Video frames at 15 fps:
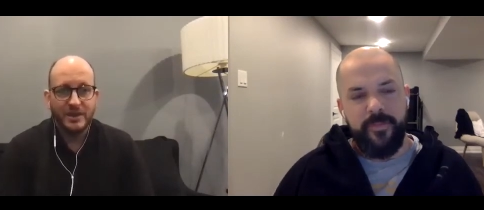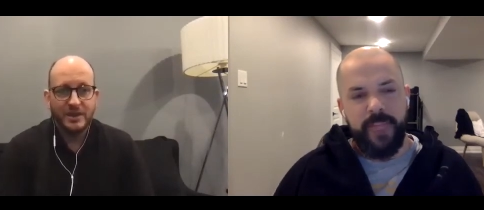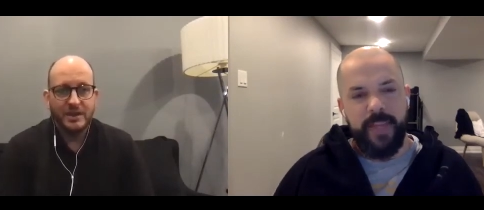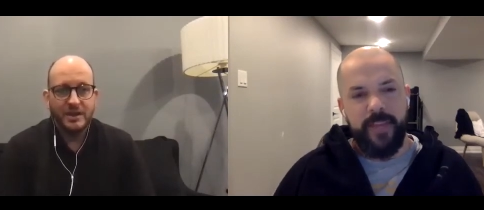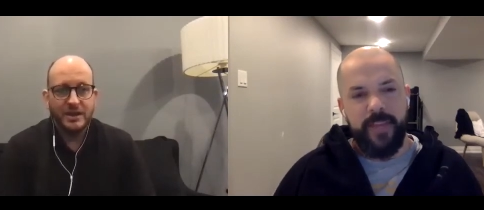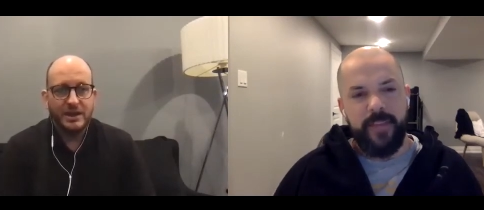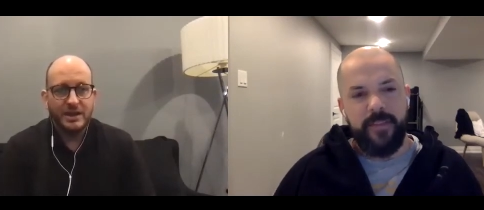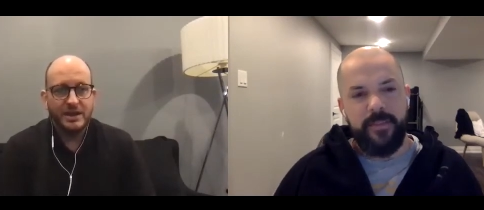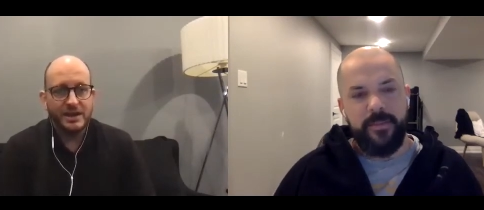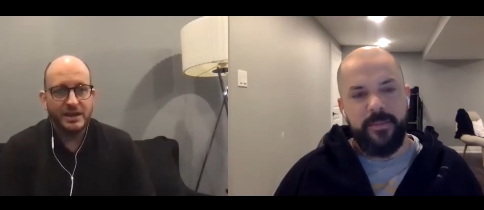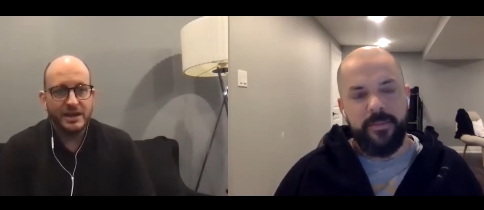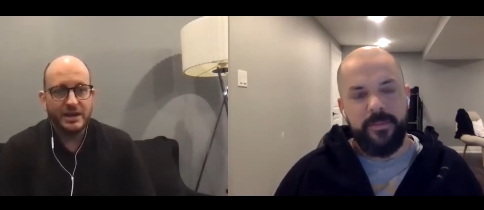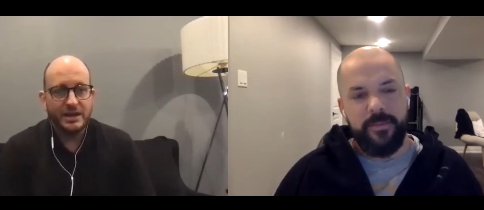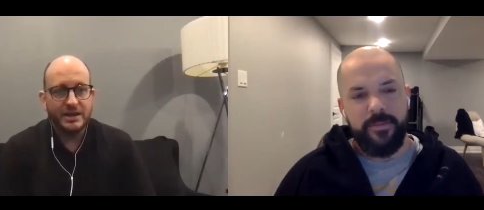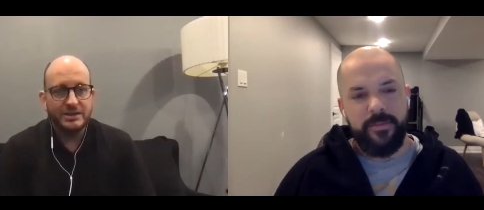Speaker 1: yeah
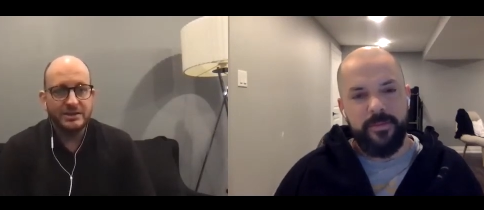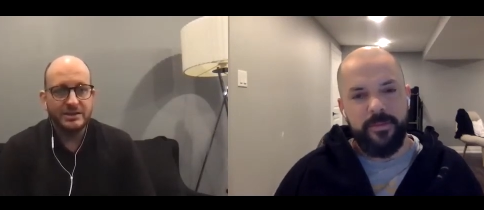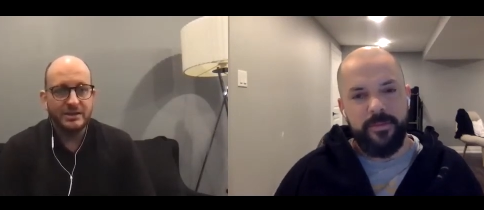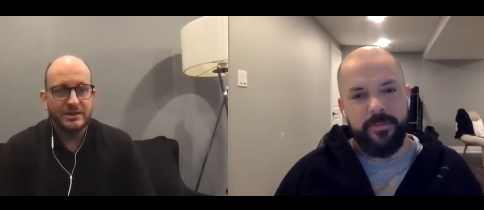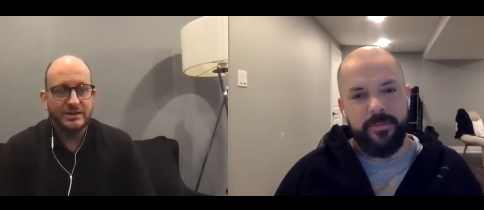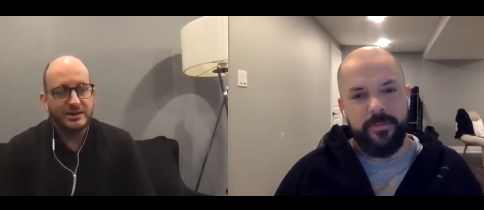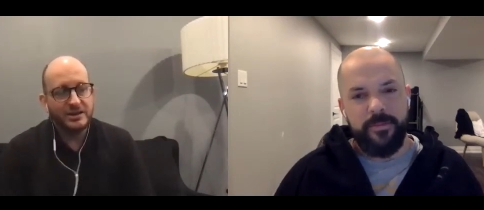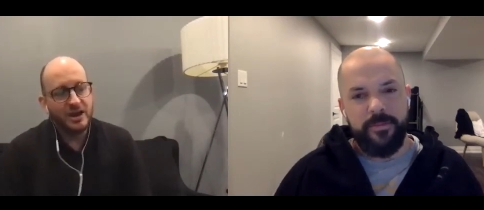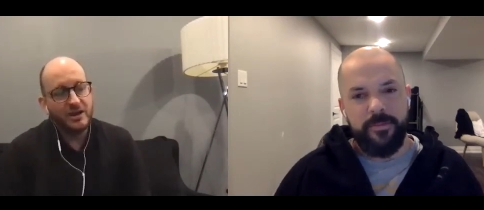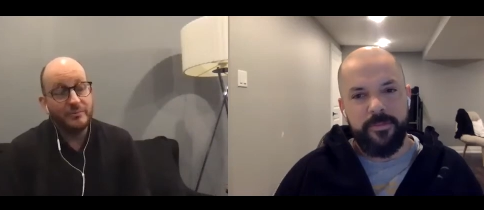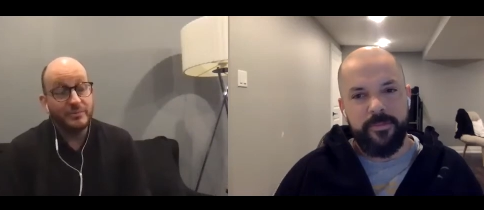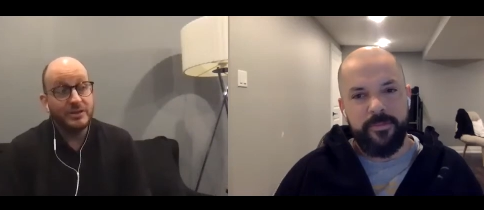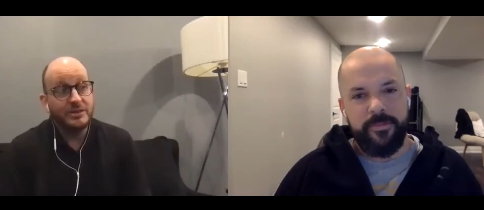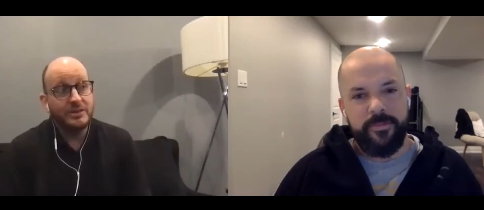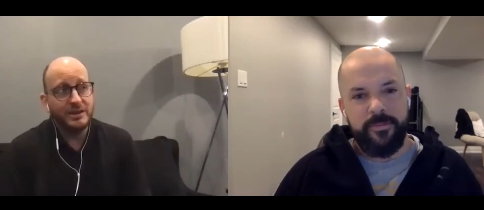and uh, it got
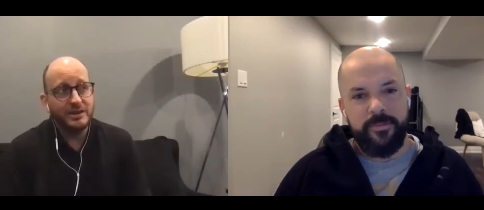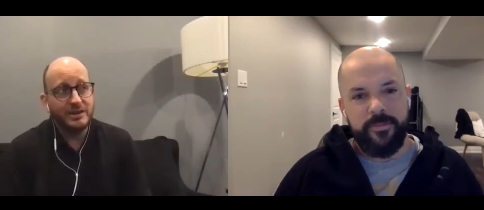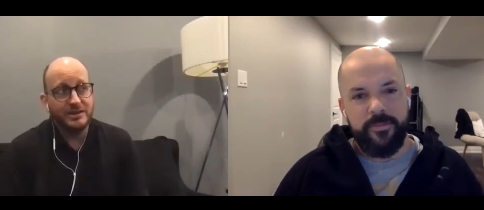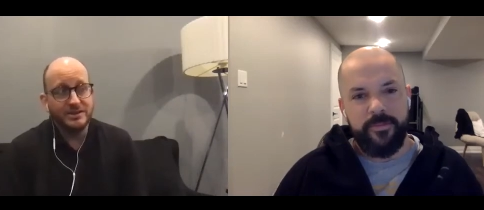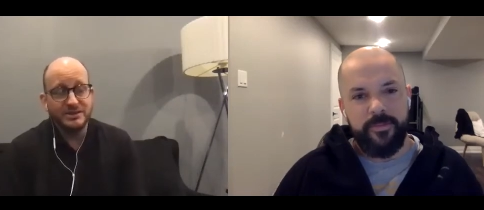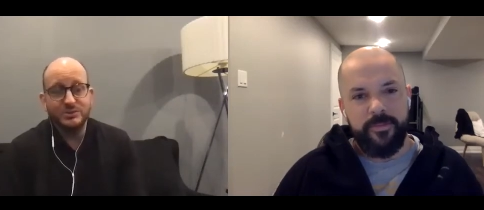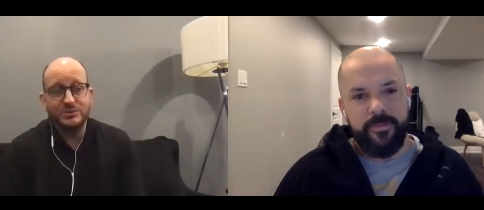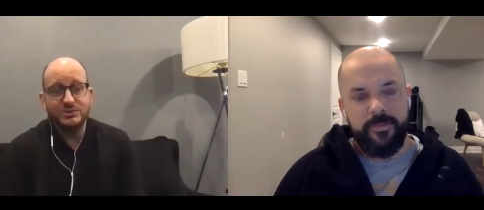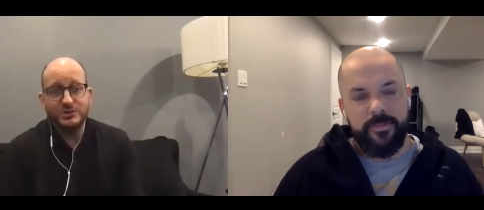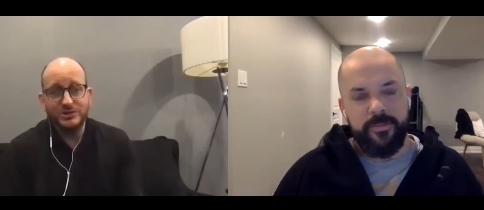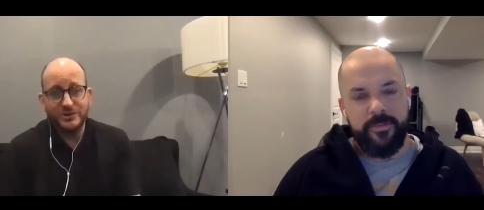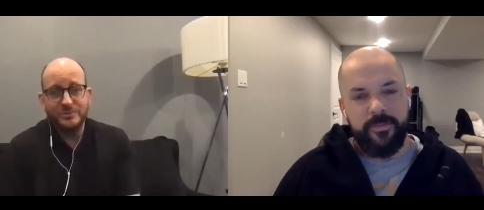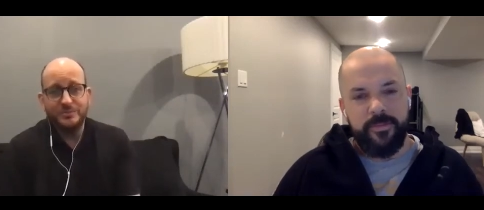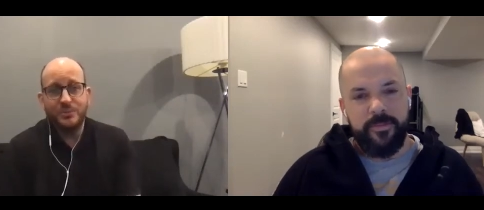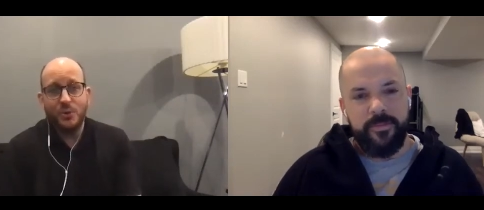me thinking so to
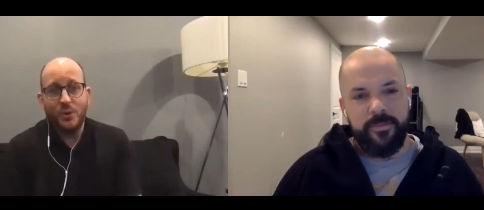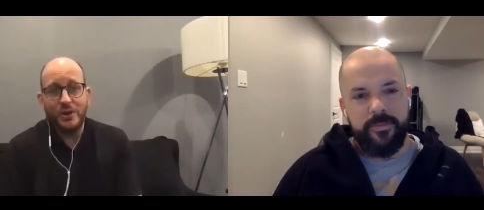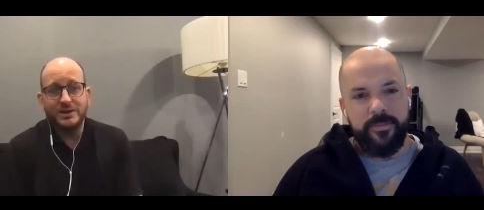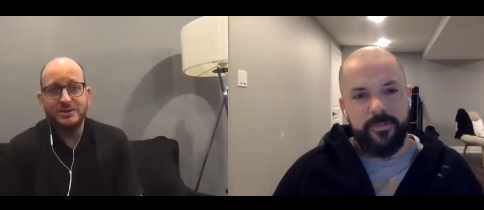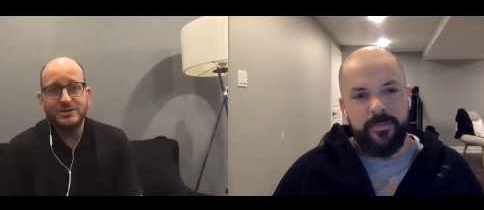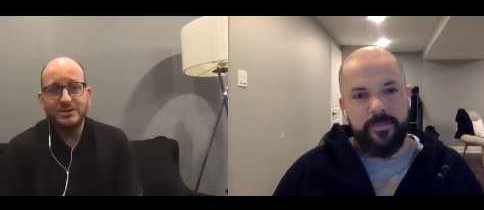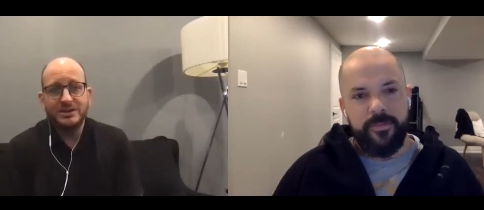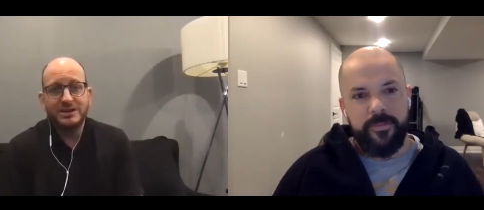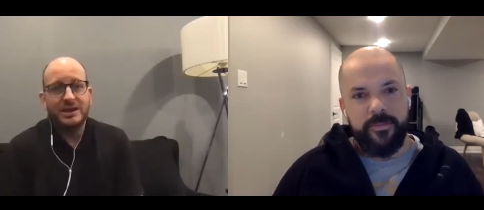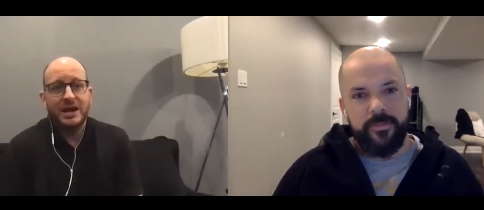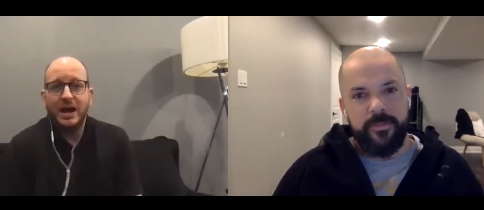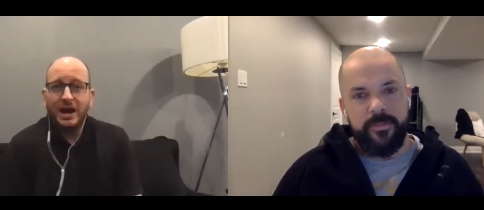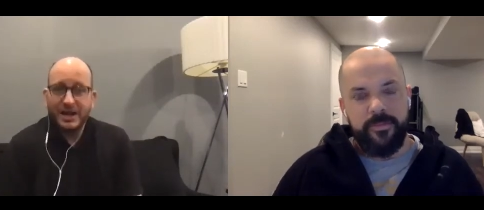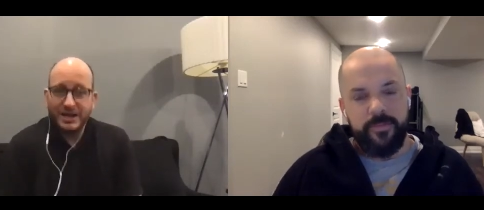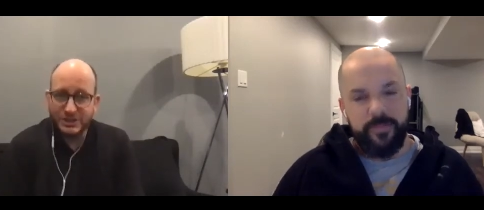your point
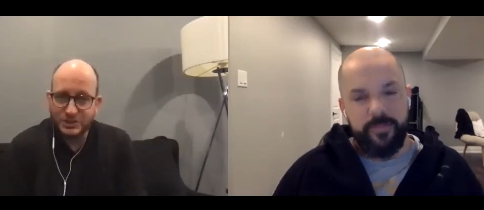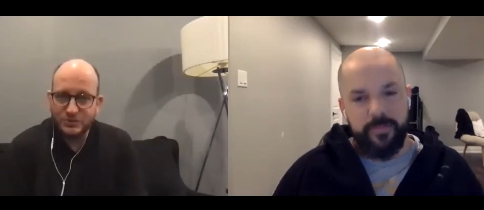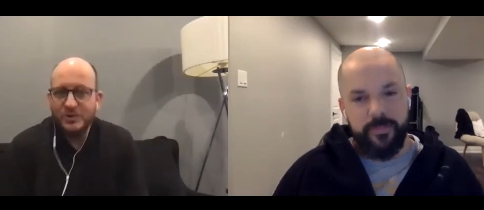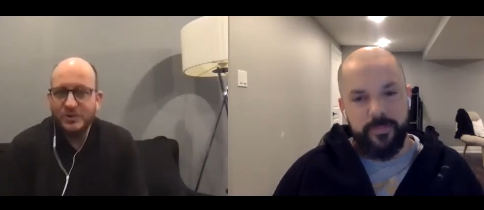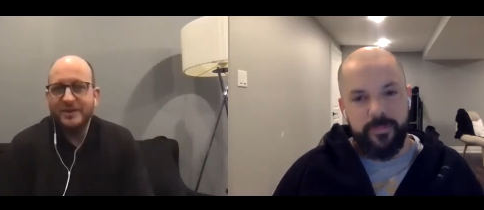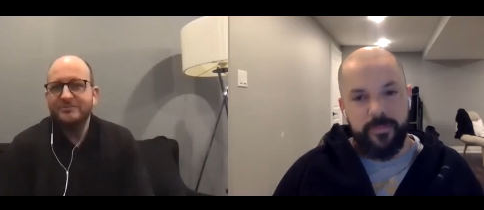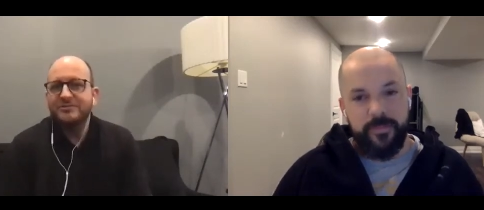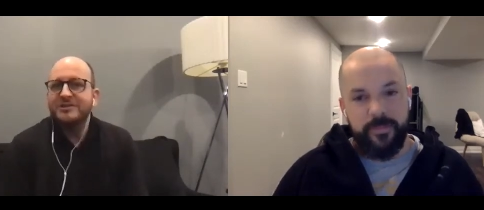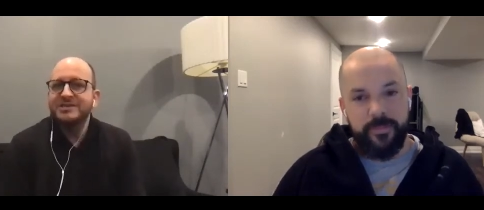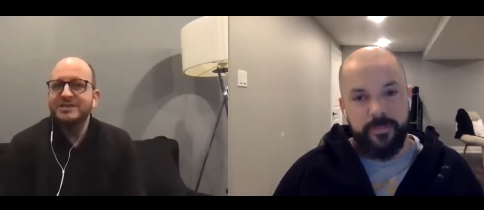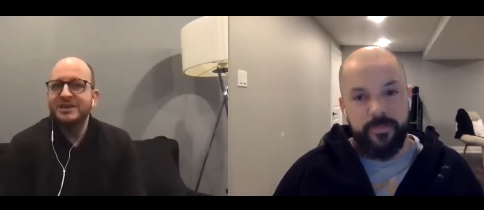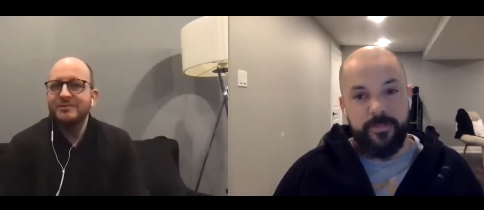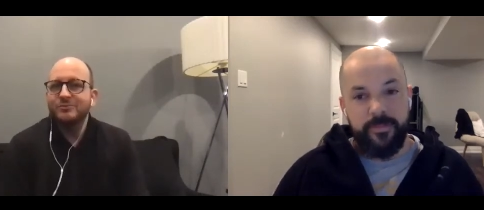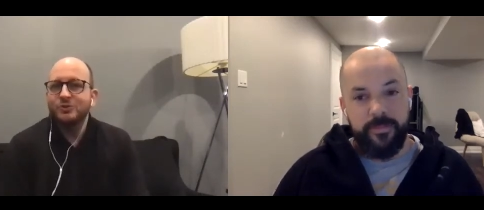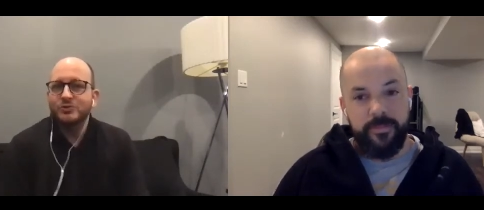i do have the
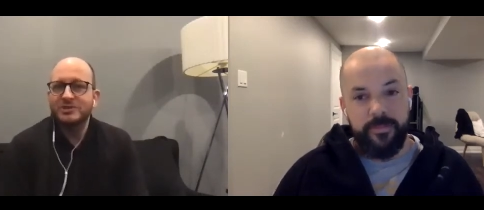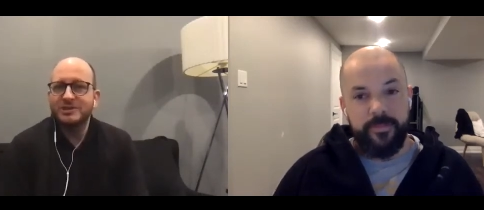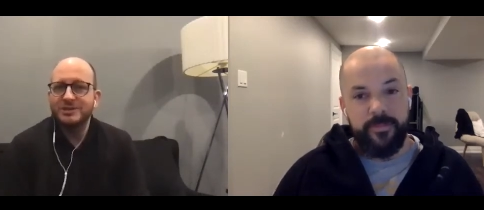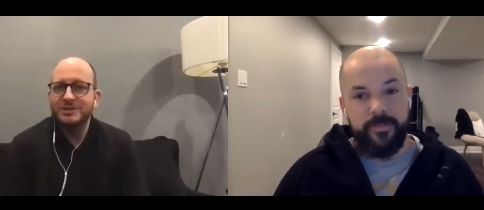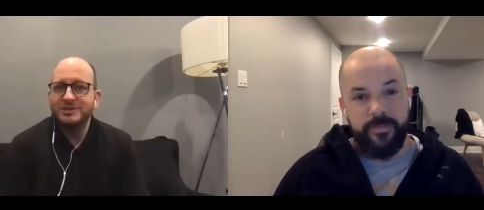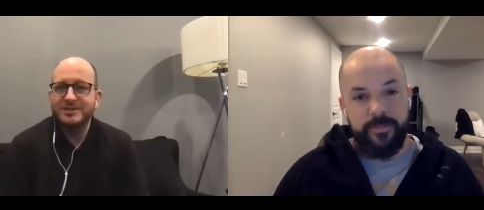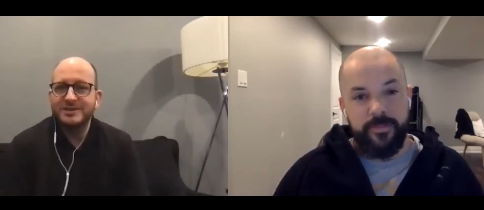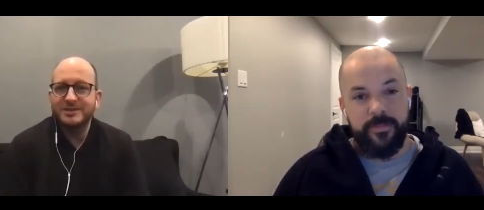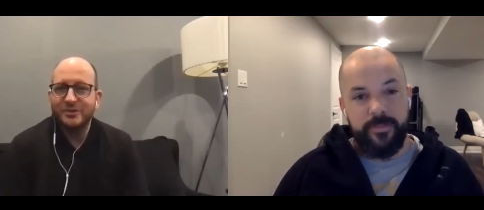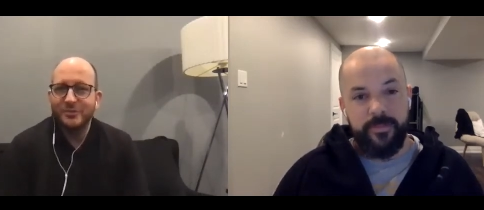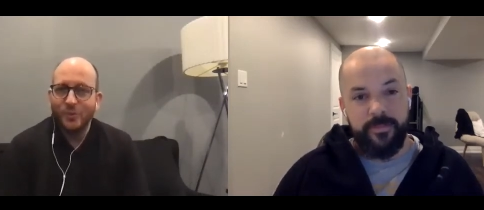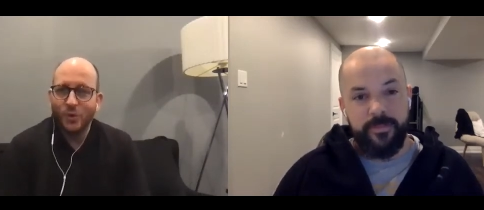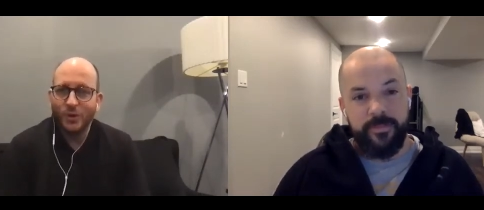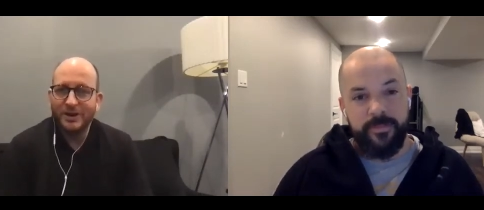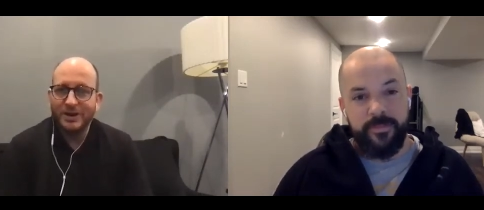same routines in the
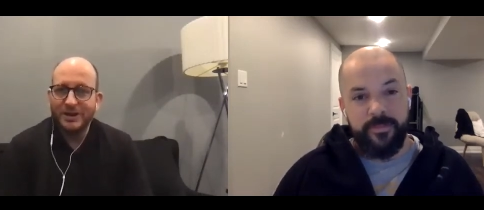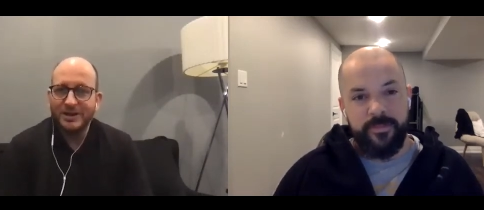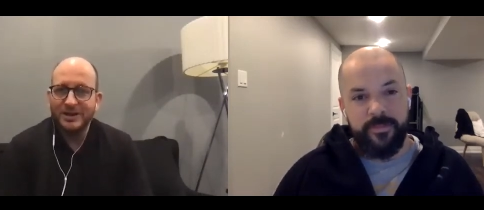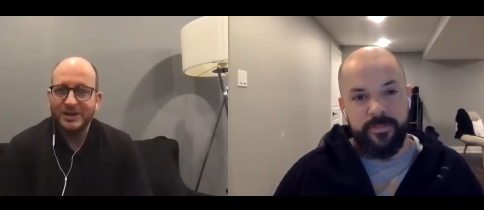morning